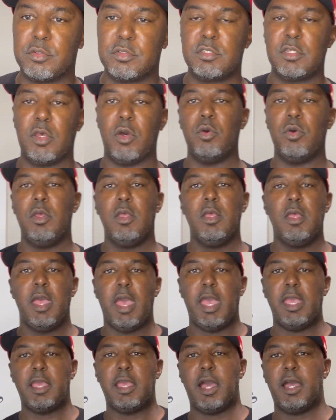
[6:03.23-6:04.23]
So,
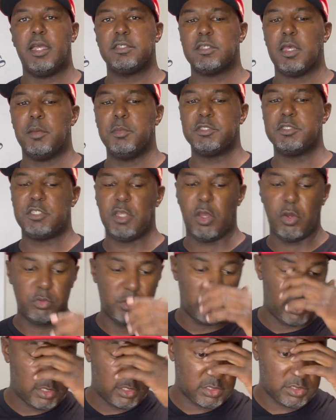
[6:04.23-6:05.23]
hey guys, I'm gonna show
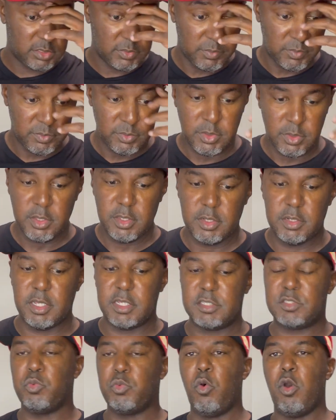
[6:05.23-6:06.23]

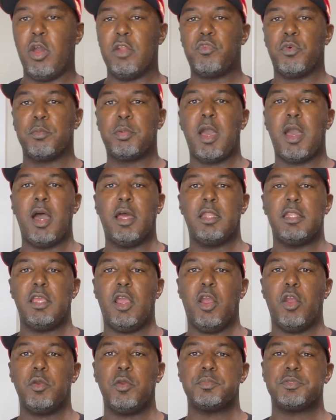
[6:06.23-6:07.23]
this one from Conley
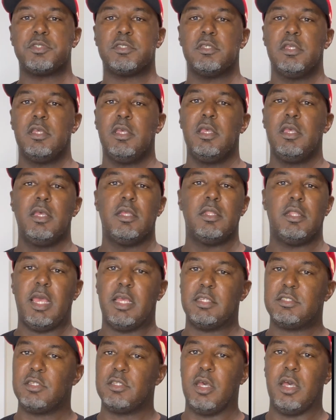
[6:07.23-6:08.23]
Herps.
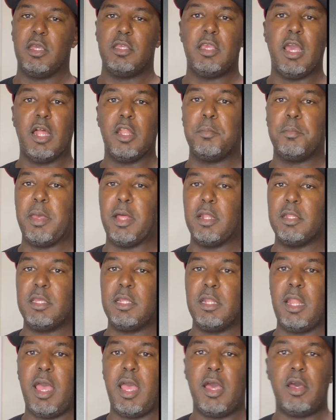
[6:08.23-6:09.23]
That's a yellow belly
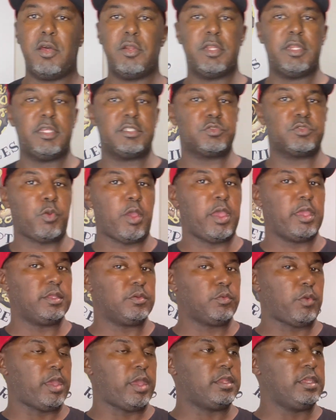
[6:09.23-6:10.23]
clown, and it's
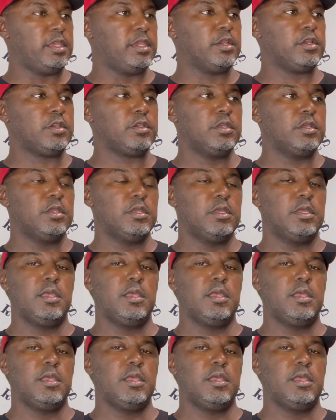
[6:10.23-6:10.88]
right here.